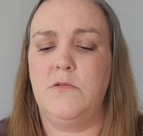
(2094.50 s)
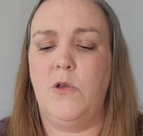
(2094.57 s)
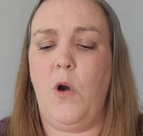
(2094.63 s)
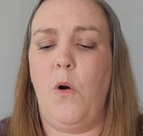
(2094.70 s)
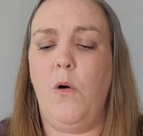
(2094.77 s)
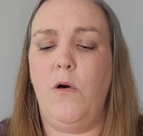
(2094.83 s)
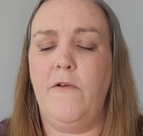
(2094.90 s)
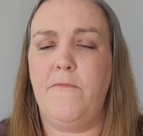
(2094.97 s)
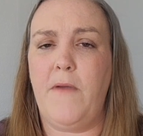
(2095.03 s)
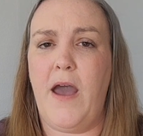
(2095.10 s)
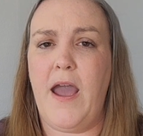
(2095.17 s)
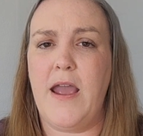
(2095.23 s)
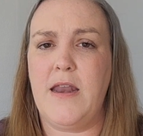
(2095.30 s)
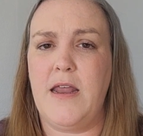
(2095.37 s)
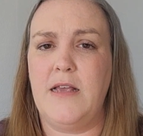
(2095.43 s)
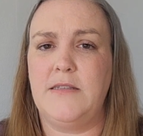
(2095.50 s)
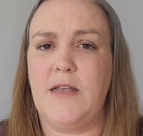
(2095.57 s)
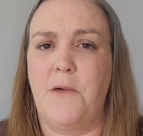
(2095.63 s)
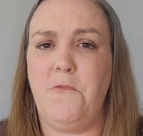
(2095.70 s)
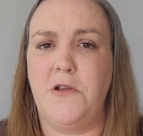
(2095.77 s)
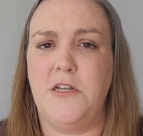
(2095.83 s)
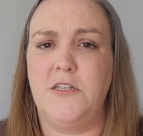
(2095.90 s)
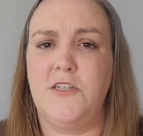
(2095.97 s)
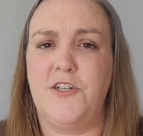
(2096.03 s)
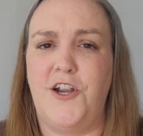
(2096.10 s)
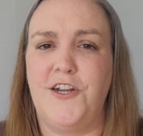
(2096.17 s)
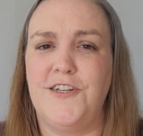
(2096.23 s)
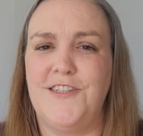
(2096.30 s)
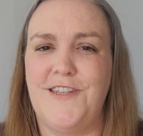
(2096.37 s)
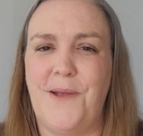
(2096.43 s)
goal of mine is I want to
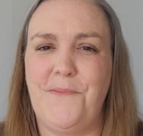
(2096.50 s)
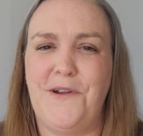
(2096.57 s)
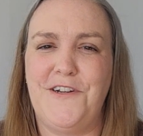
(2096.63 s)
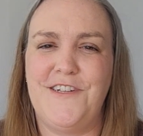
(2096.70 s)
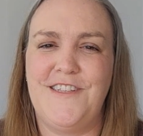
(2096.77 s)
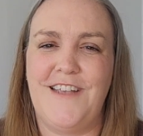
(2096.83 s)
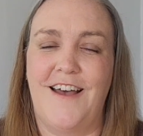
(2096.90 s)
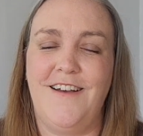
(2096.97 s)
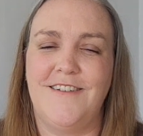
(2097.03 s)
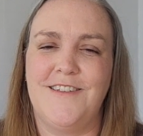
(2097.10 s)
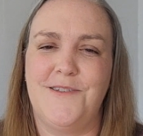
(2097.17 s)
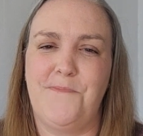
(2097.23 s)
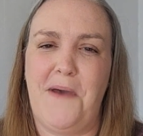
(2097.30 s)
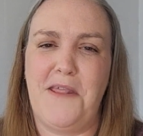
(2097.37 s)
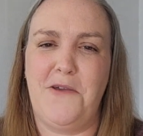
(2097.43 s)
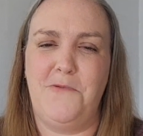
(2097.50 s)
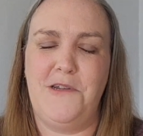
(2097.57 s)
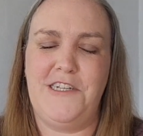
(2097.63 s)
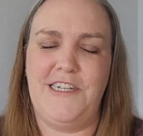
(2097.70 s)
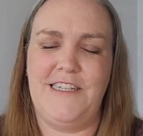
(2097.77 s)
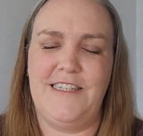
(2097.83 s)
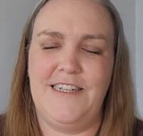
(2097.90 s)
start Summer Sucks by the Witchy